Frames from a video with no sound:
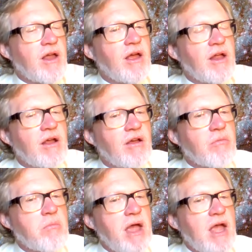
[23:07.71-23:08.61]
It
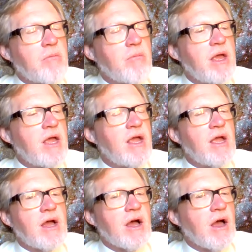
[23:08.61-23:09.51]
has made
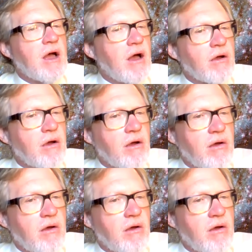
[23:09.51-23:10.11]
me, uh,